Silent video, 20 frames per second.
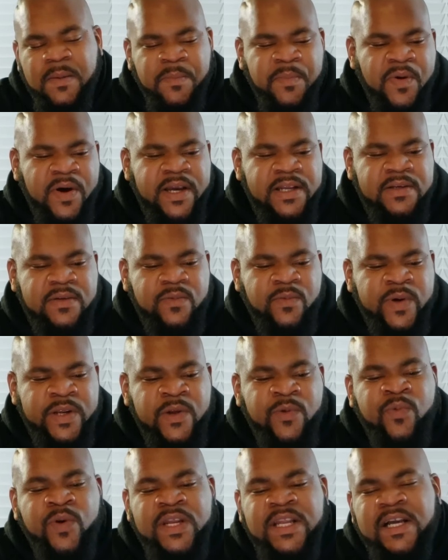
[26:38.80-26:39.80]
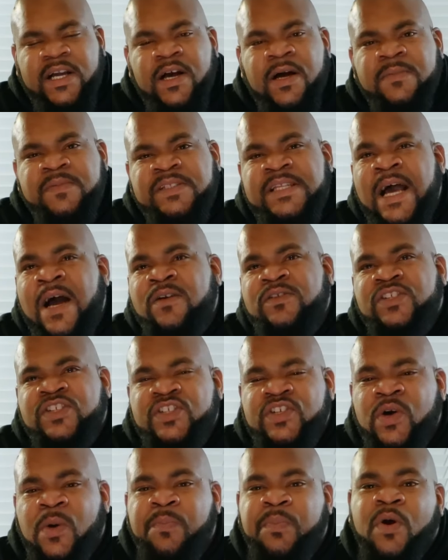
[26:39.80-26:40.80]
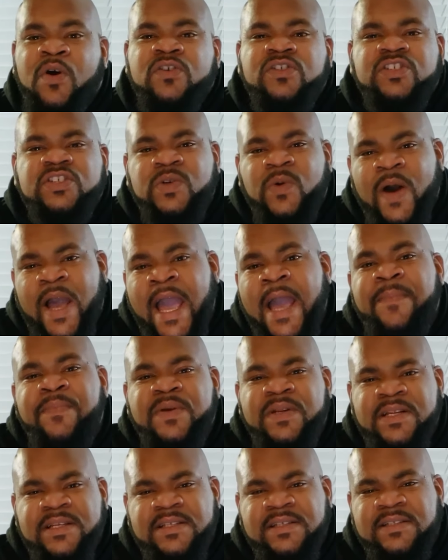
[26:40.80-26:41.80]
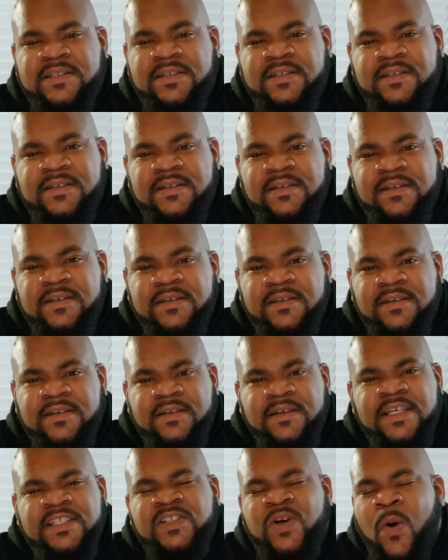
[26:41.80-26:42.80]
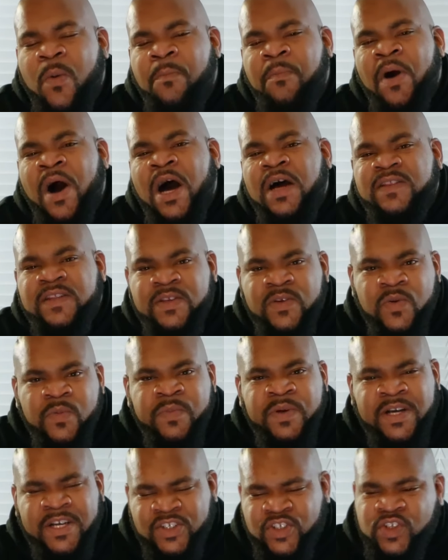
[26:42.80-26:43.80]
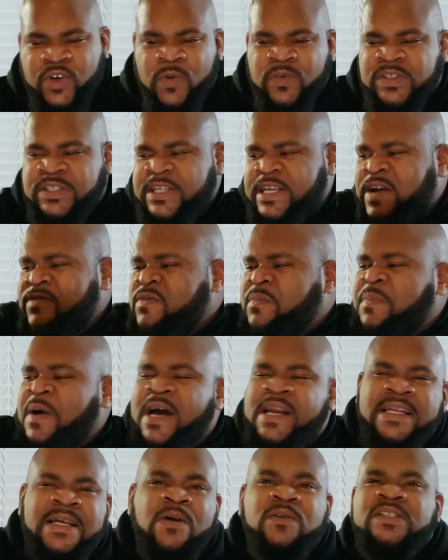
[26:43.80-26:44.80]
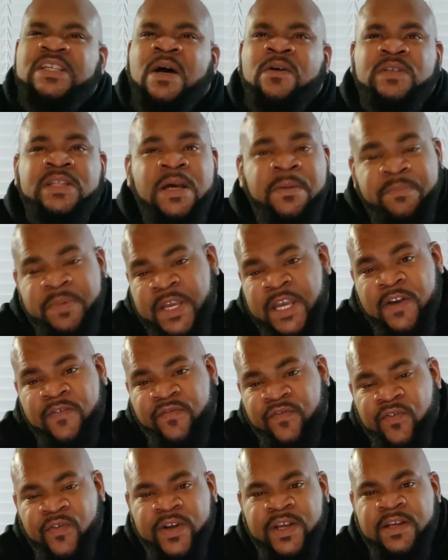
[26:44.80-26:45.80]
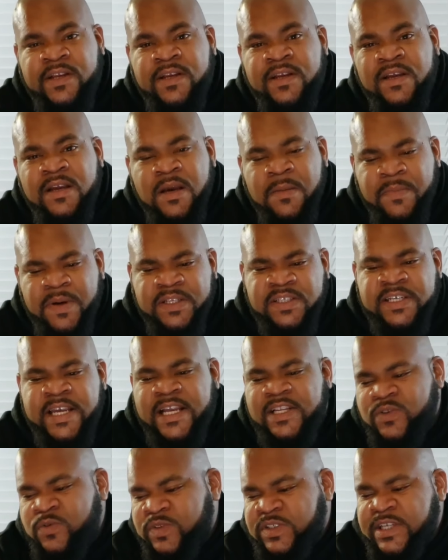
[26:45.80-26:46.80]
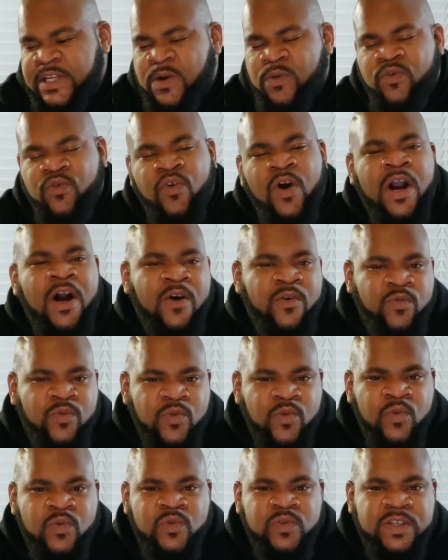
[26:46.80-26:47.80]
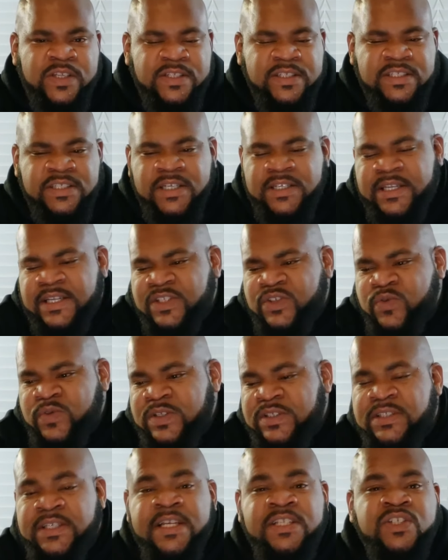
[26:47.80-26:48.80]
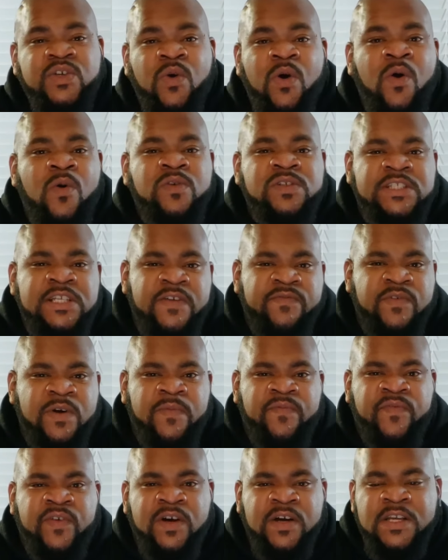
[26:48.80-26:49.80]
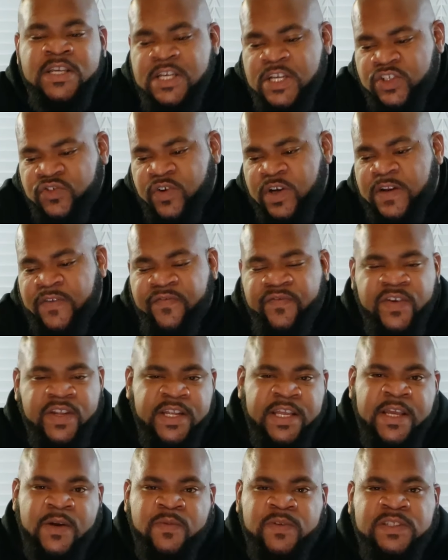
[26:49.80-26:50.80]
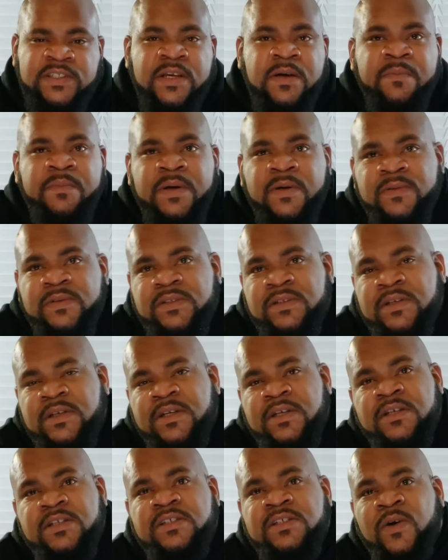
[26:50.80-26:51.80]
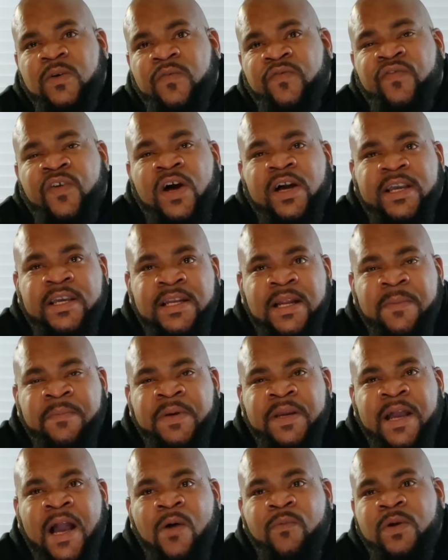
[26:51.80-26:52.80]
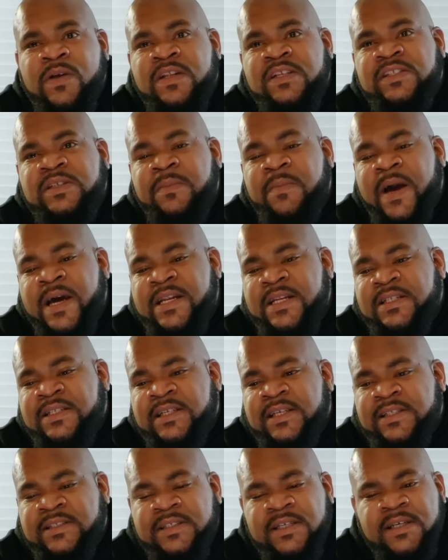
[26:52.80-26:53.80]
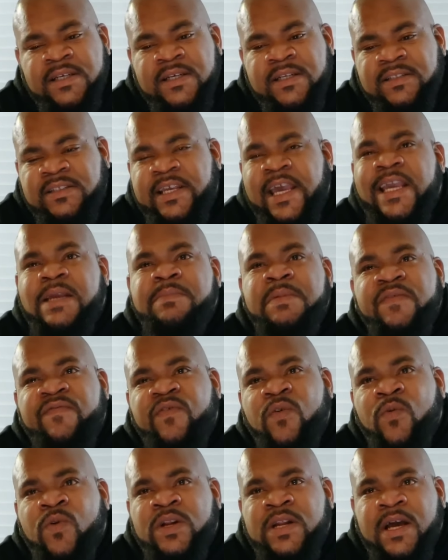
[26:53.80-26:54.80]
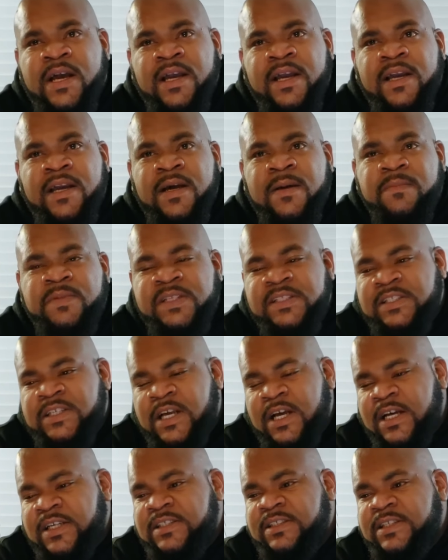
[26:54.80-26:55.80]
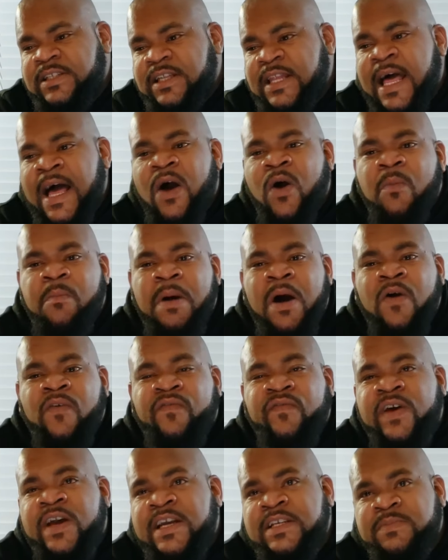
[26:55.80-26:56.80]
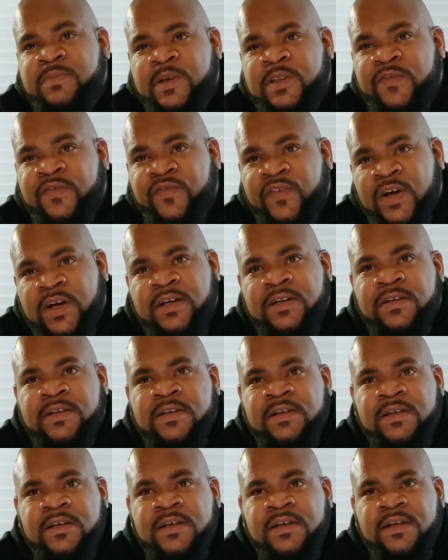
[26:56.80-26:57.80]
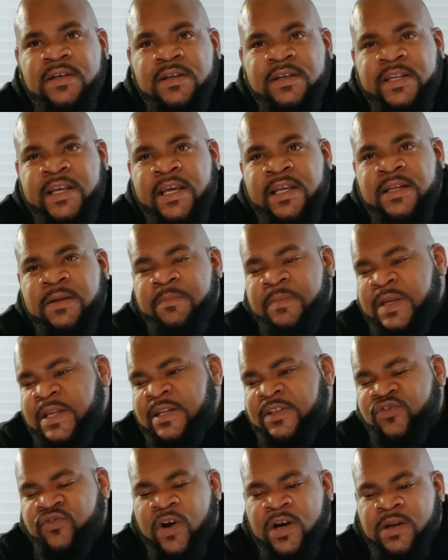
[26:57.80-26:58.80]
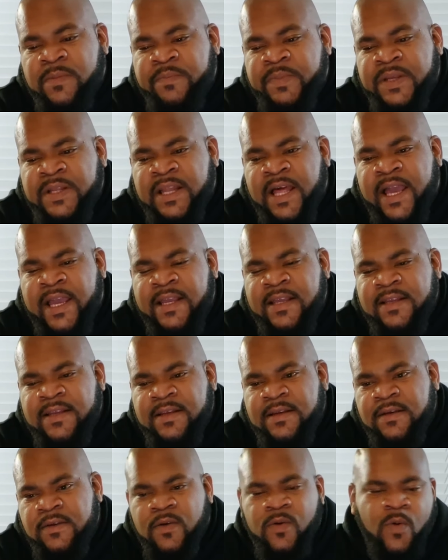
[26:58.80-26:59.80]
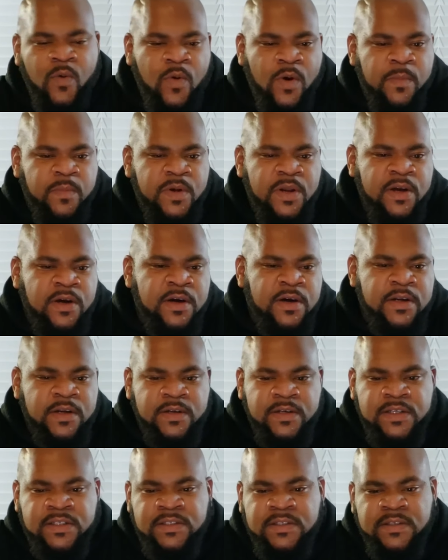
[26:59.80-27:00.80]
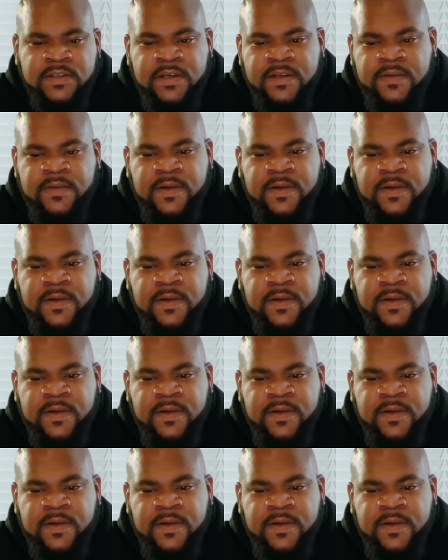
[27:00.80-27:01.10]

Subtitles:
but when it really comes down to your personal happiness, it's going to bother you because you're going to see everybody else out there being free, but yet you sit on ground rules and shit that you done set your own self up for trying to fit in with something else. So fuck it. I mean, I'd rather somebody just take me for what I am, this cussing, loud mouth ass motherfucker, than to me to try to be like, oh, I'm good and this and